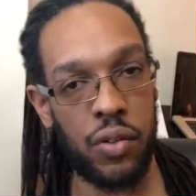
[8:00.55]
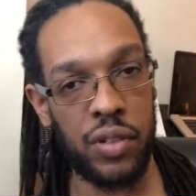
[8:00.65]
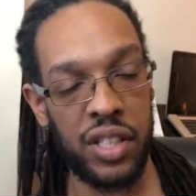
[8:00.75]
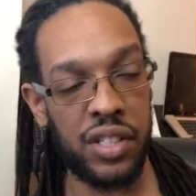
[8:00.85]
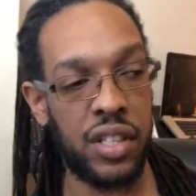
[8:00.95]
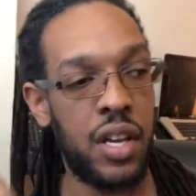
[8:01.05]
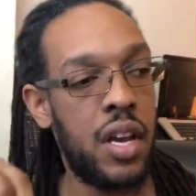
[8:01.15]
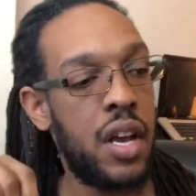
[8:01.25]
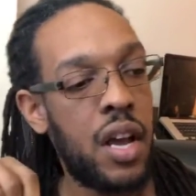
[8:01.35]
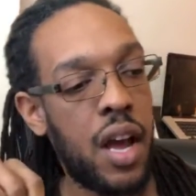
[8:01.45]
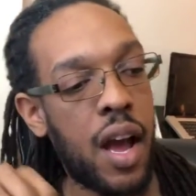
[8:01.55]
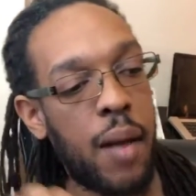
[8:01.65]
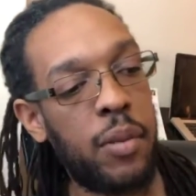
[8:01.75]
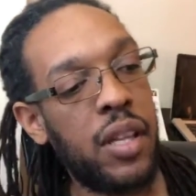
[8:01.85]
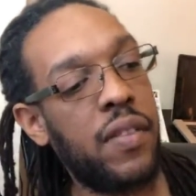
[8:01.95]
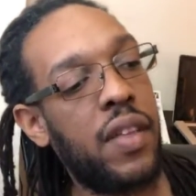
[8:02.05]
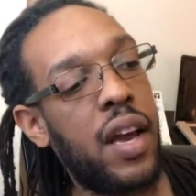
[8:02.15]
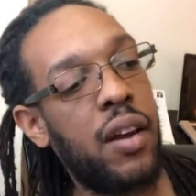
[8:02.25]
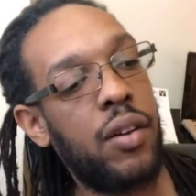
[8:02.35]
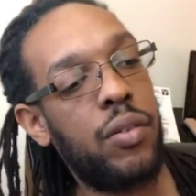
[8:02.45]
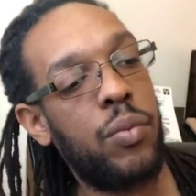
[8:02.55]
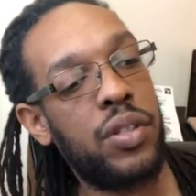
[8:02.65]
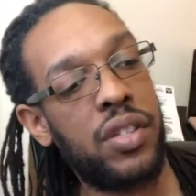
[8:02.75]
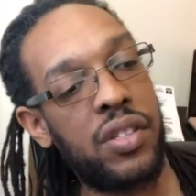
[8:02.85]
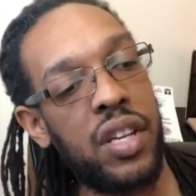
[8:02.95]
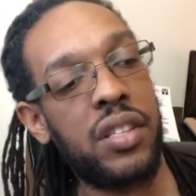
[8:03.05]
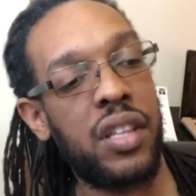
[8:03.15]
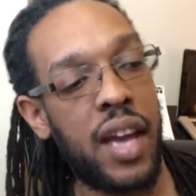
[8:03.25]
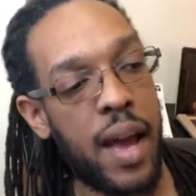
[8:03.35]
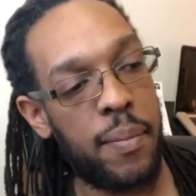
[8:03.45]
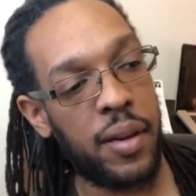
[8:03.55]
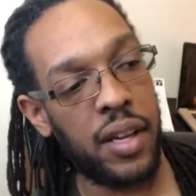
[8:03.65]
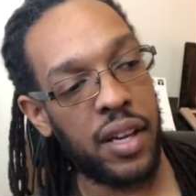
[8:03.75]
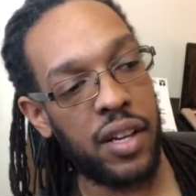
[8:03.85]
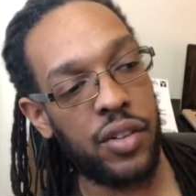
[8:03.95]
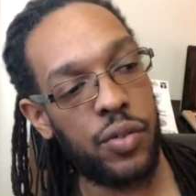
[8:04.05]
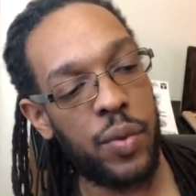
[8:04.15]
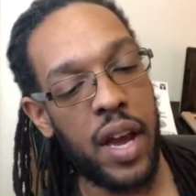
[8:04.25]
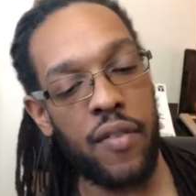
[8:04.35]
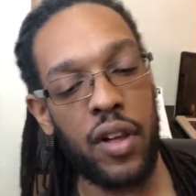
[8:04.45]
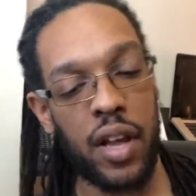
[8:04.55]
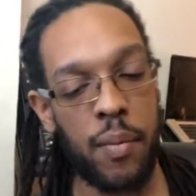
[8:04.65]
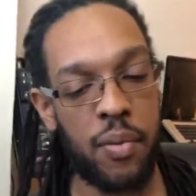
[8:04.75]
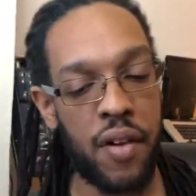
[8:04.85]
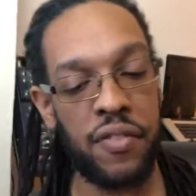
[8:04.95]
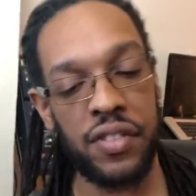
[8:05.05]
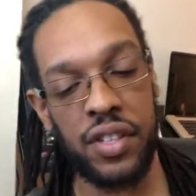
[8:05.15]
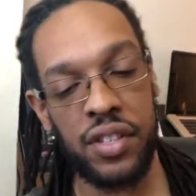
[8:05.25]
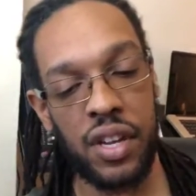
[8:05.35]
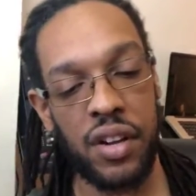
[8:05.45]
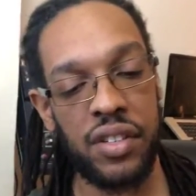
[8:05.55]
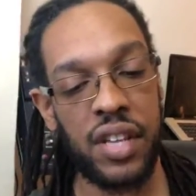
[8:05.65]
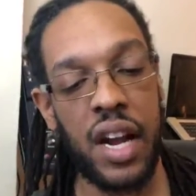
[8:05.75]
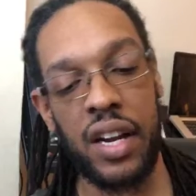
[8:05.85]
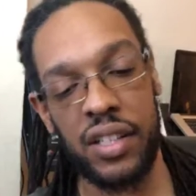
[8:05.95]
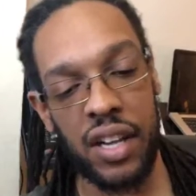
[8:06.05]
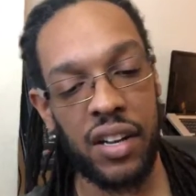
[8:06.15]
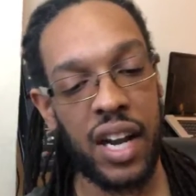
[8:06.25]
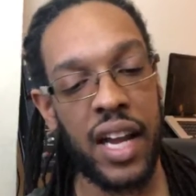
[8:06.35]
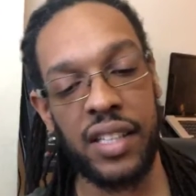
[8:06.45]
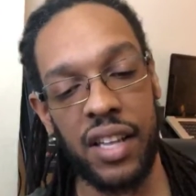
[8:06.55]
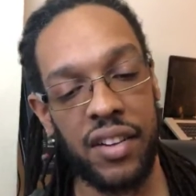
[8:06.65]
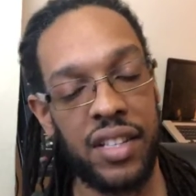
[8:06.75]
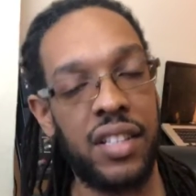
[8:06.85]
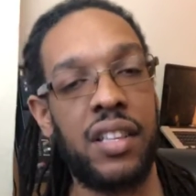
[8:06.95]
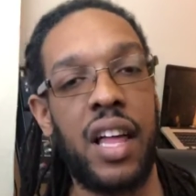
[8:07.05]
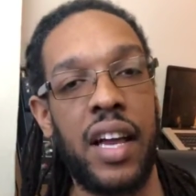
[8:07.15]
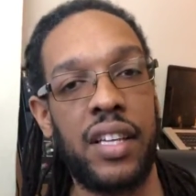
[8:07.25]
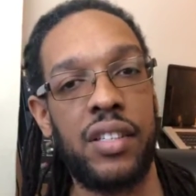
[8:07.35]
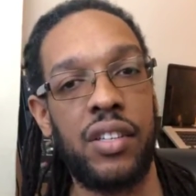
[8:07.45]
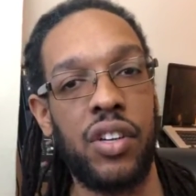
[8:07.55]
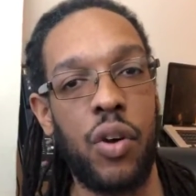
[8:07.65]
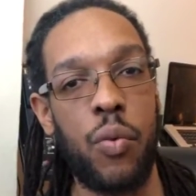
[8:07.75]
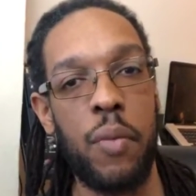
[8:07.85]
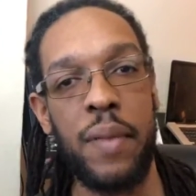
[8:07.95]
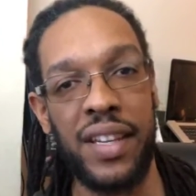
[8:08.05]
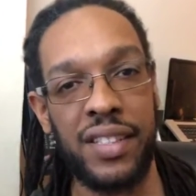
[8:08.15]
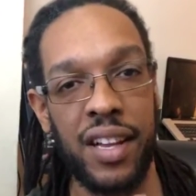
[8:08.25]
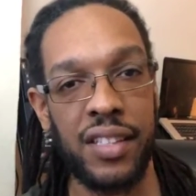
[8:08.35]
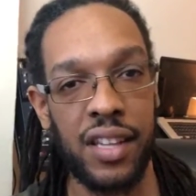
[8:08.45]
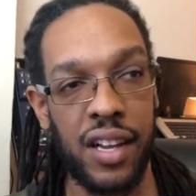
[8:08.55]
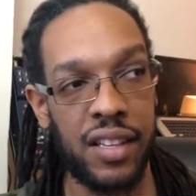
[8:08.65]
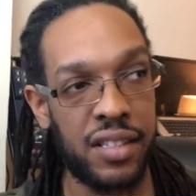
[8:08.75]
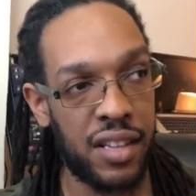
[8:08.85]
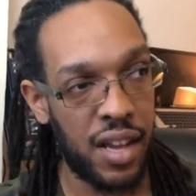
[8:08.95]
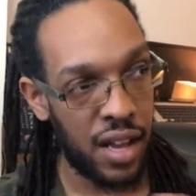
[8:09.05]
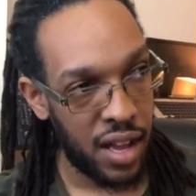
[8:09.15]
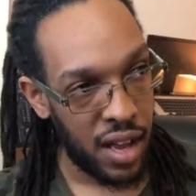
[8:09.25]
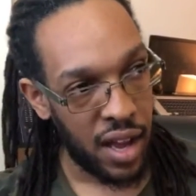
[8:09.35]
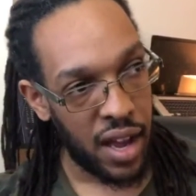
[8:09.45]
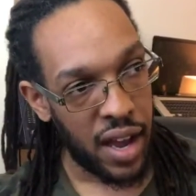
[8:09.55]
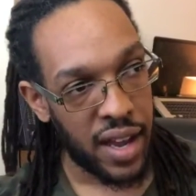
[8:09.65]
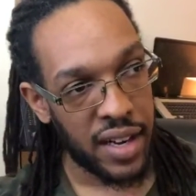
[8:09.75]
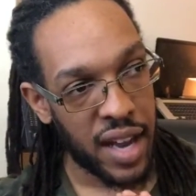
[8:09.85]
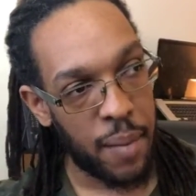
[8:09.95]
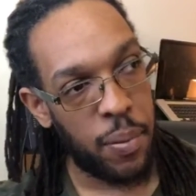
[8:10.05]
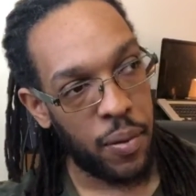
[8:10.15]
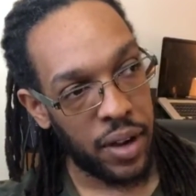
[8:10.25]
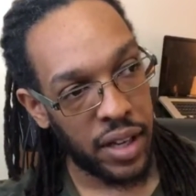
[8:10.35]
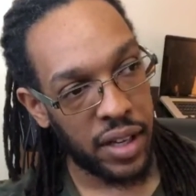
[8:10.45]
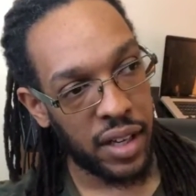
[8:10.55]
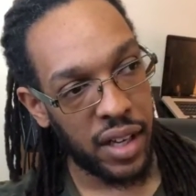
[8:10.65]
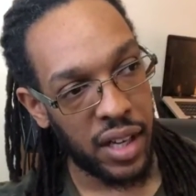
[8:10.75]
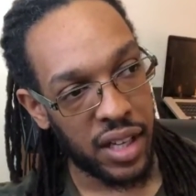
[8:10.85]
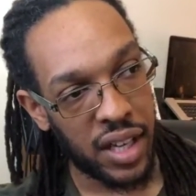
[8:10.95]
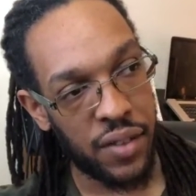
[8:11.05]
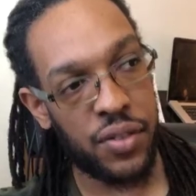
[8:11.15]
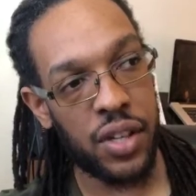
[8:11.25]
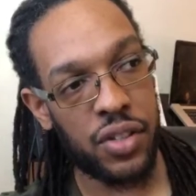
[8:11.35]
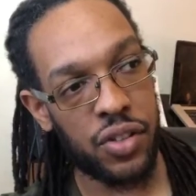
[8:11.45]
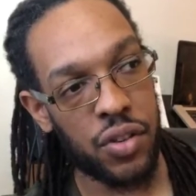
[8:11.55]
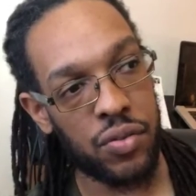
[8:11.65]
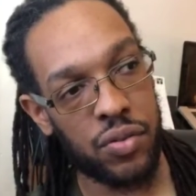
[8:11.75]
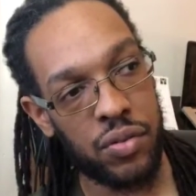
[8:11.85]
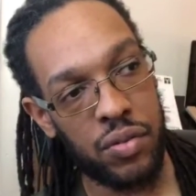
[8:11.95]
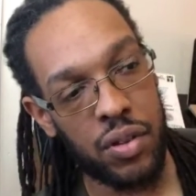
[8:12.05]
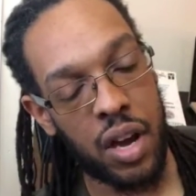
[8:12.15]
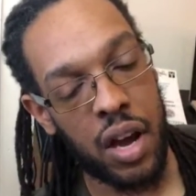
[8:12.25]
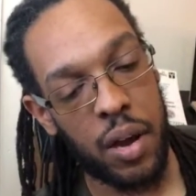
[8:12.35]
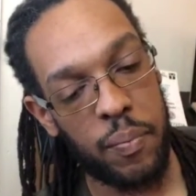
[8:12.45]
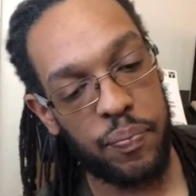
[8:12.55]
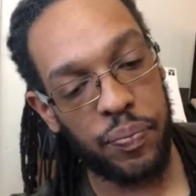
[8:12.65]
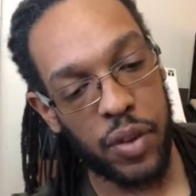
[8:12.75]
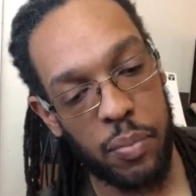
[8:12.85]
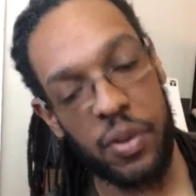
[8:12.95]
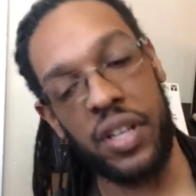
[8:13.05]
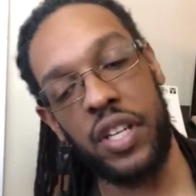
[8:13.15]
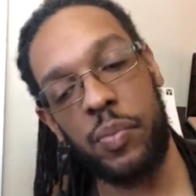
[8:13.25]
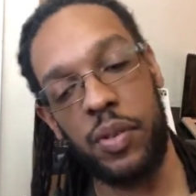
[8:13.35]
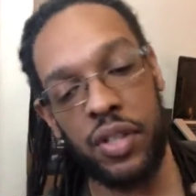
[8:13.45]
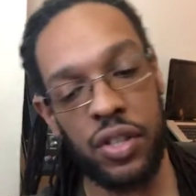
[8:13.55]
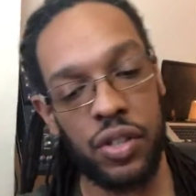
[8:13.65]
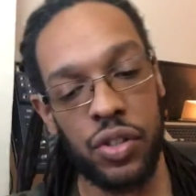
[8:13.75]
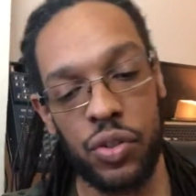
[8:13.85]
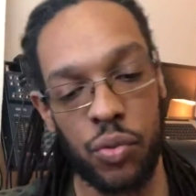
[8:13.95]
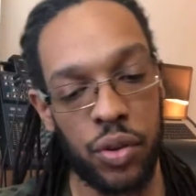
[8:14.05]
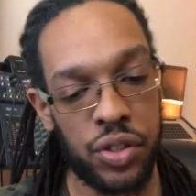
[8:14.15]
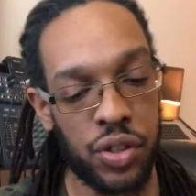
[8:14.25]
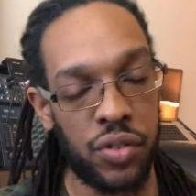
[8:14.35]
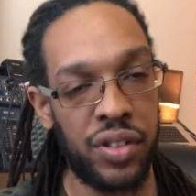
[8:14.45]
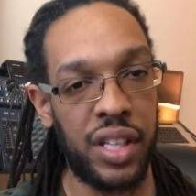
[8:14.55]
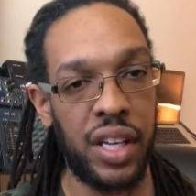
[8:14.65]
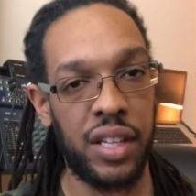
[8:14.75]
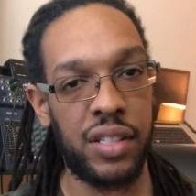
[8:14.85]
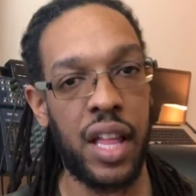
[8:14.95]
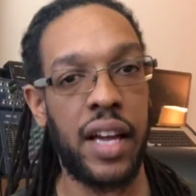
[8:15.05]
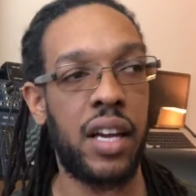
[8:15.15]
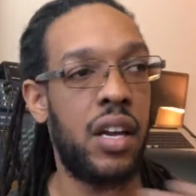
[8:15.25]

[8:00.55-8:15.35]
religion, I believe that what's essentially happening is we have all our preferences, our desires, our likes, our dislikes, you know, what makes us us. And at that point, it gives us certain predispositions towards certain things. Like,